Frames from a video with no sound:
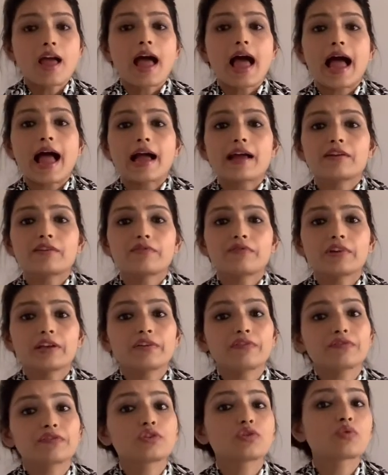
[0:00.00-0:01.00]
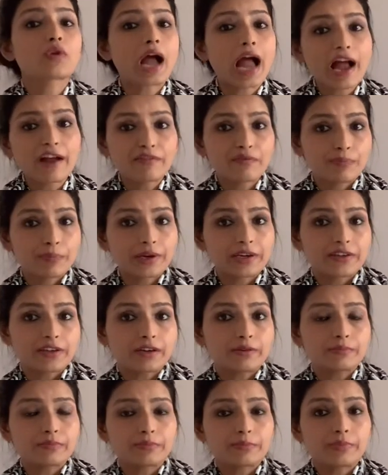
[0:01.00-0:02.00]
And if you have
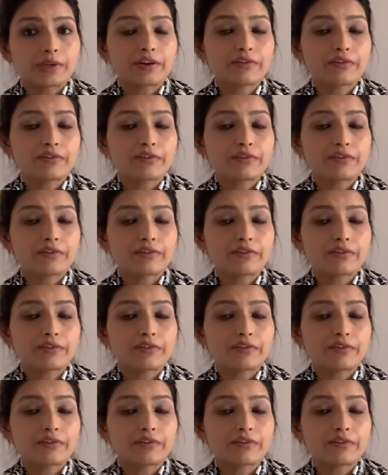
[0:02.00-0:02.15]
preterm